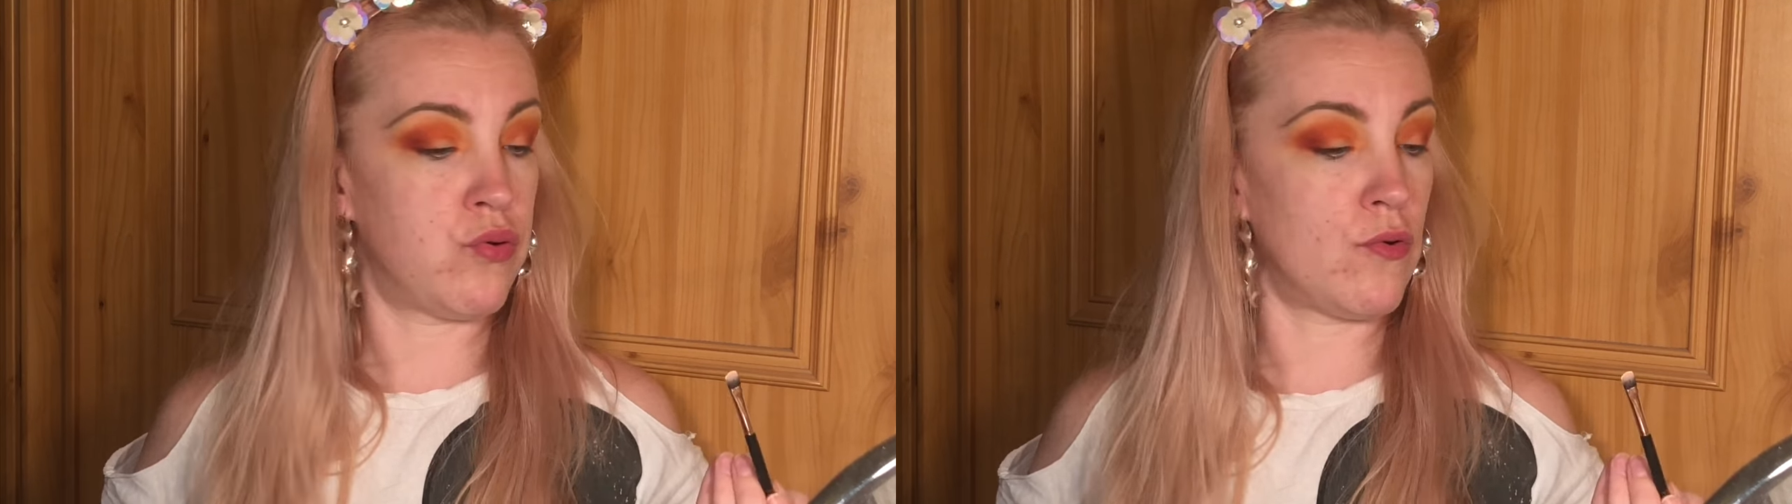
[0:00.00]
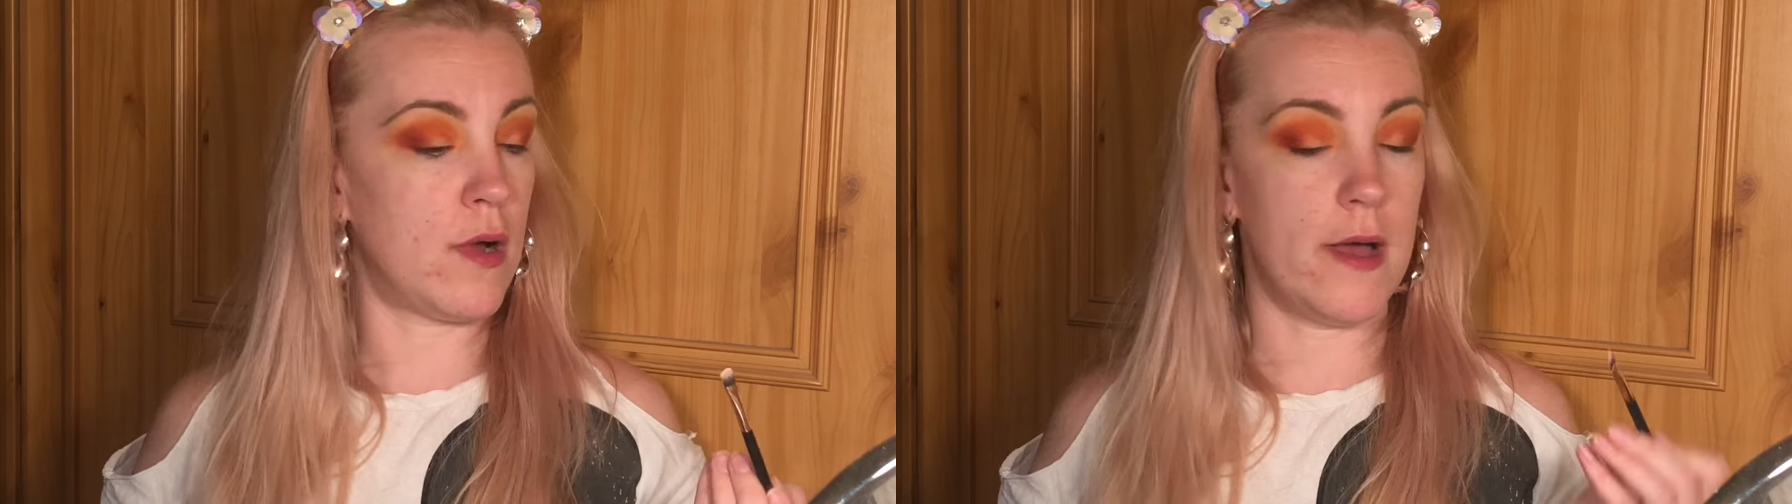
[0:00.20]

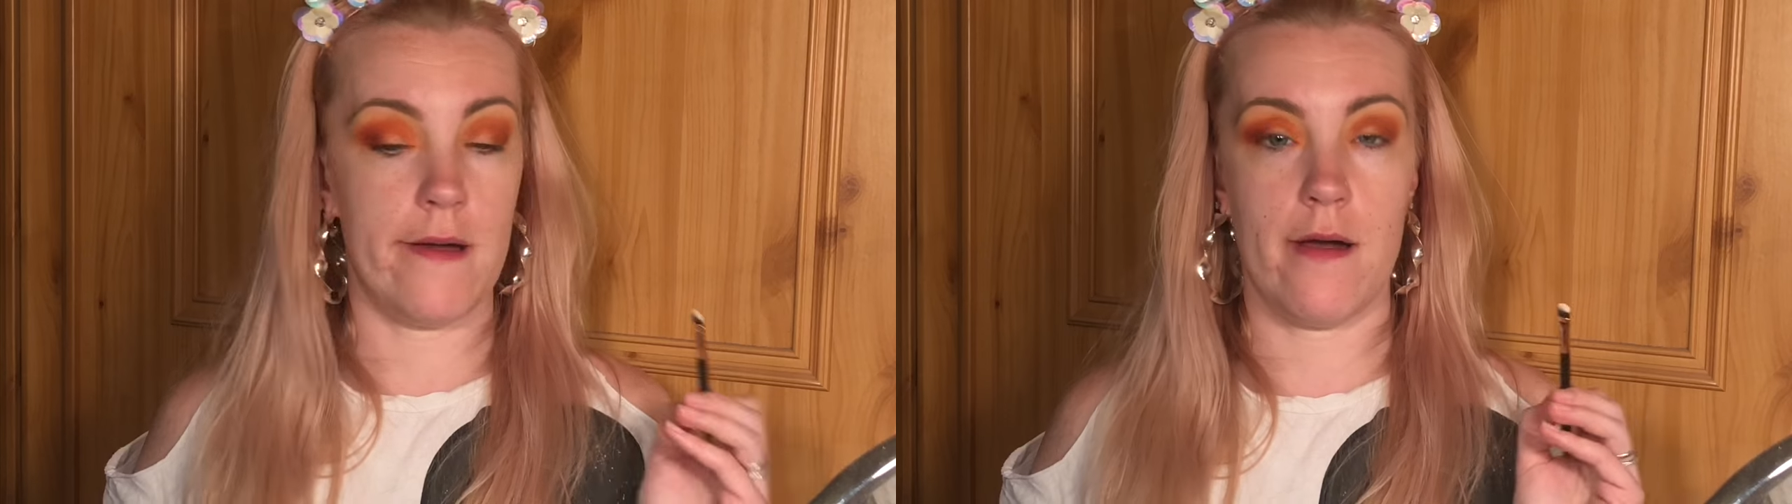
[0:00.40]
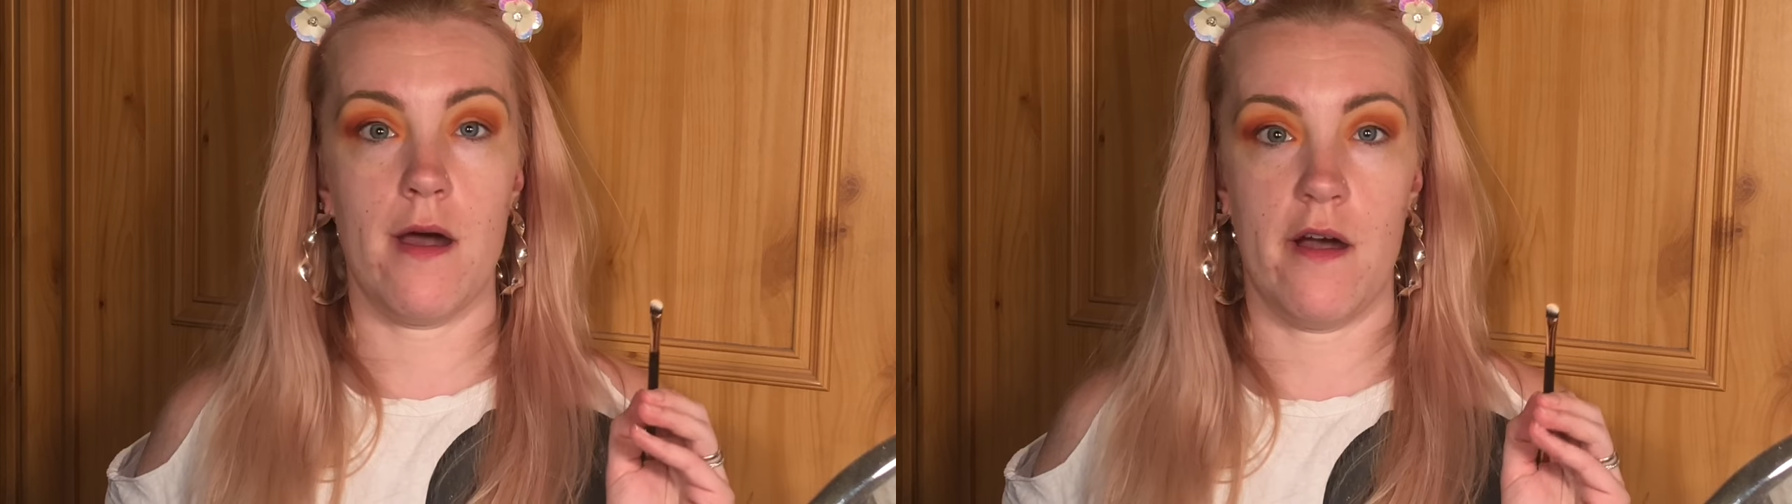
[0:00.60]
Right,
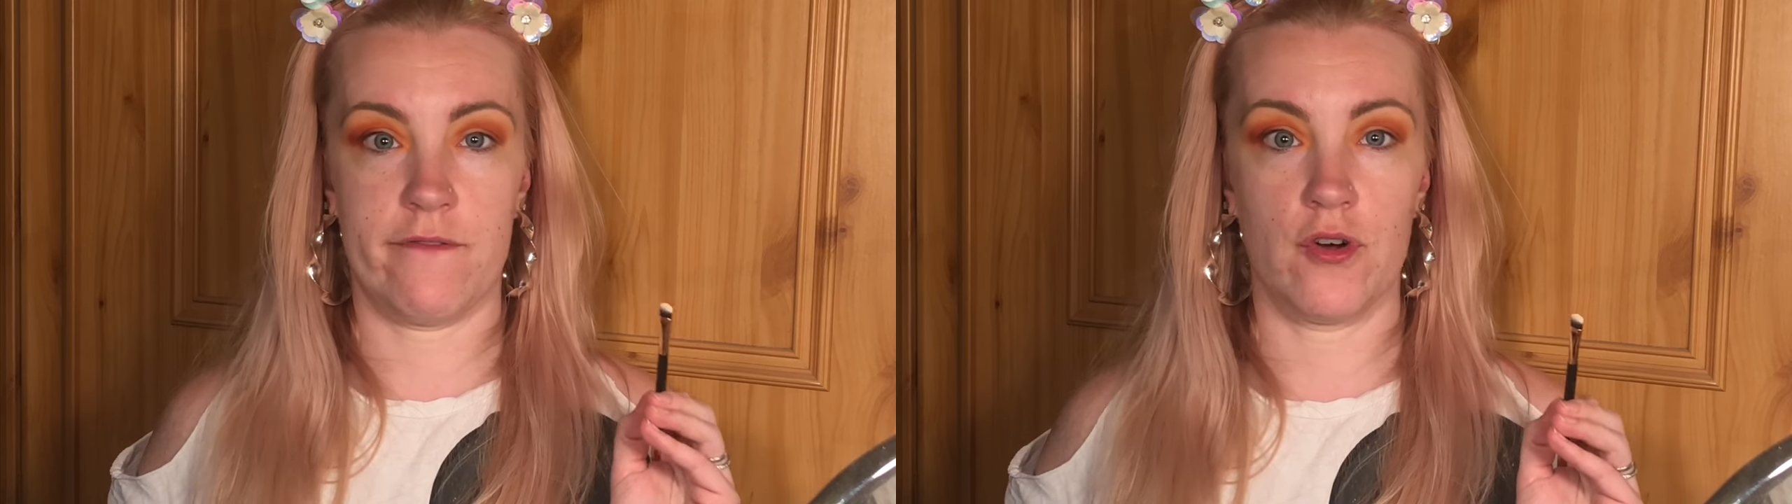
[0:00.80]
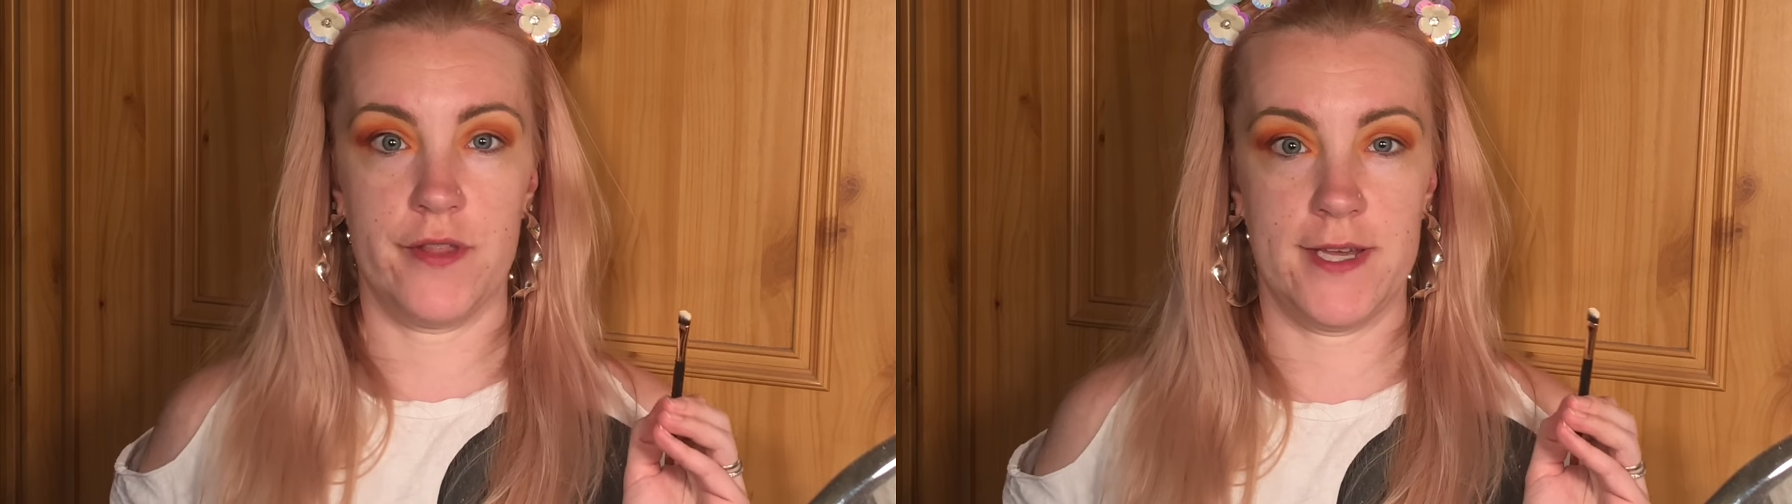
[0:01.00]

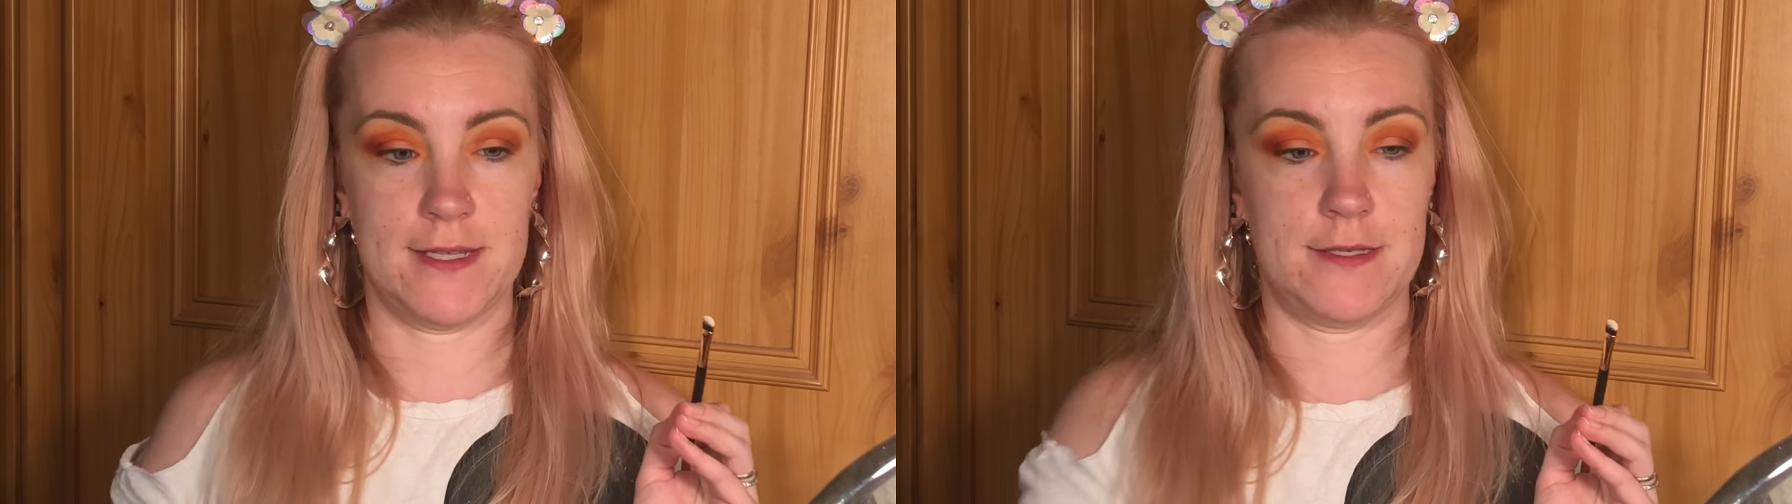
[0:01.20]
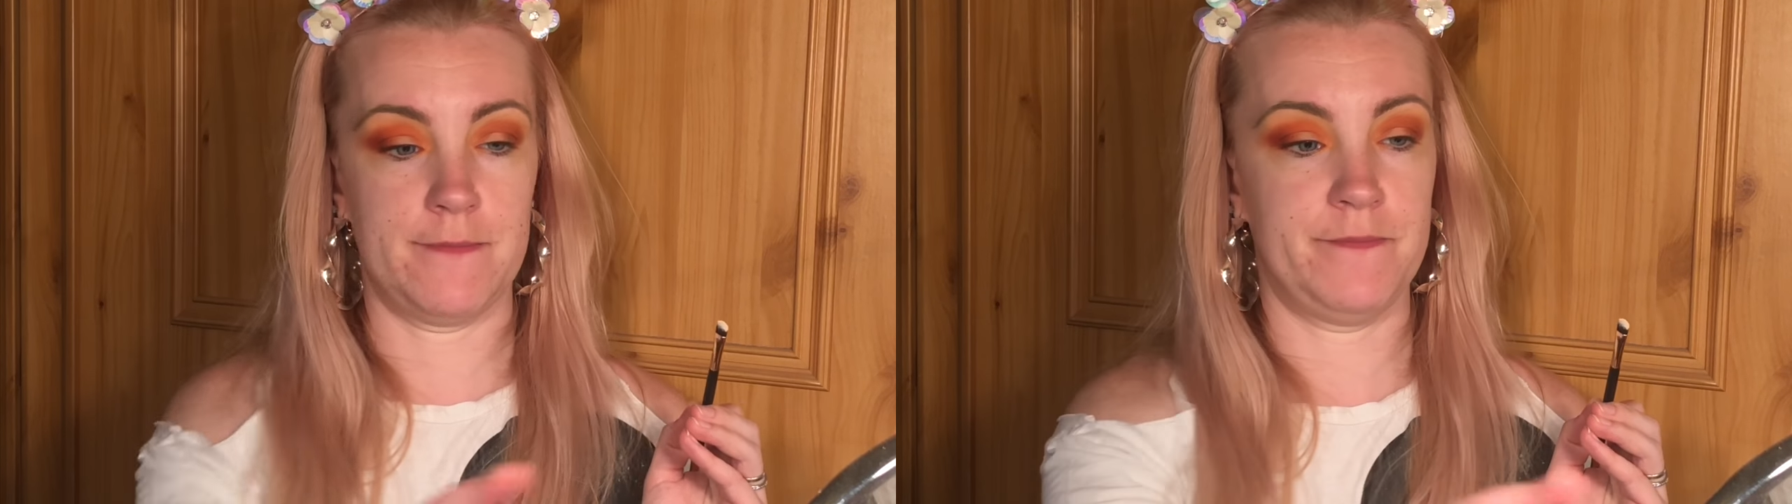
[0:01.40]
I've got
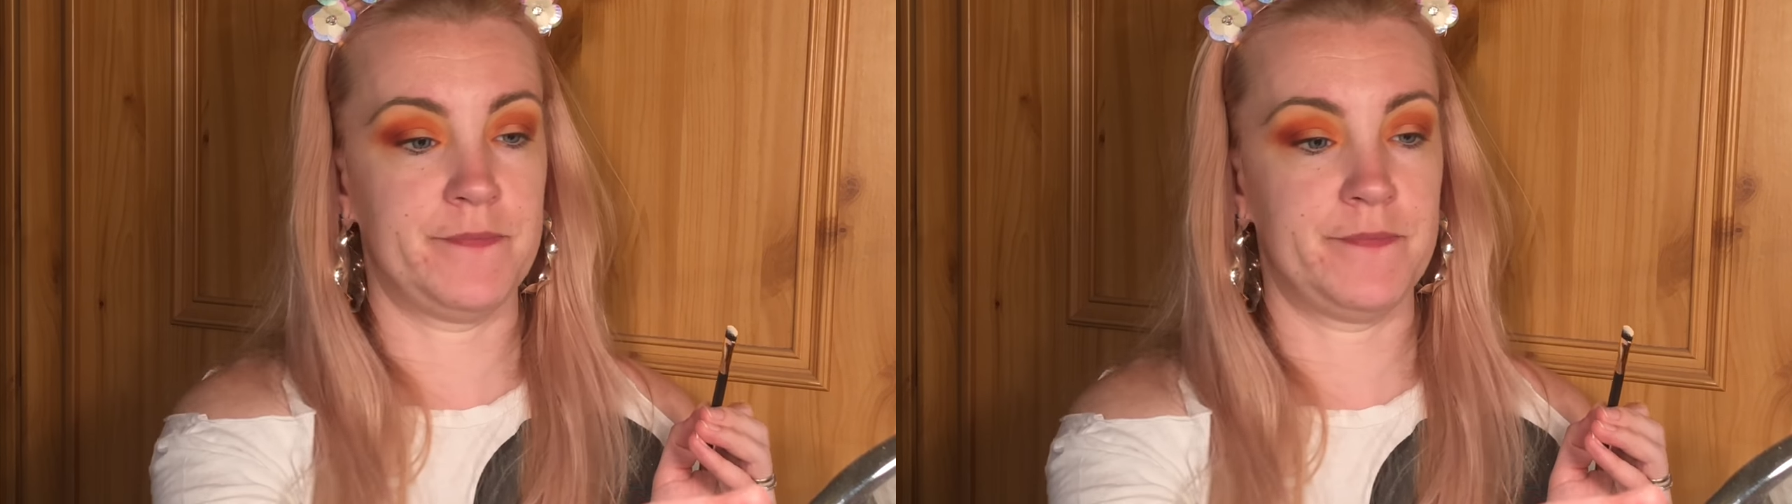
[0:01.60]
this.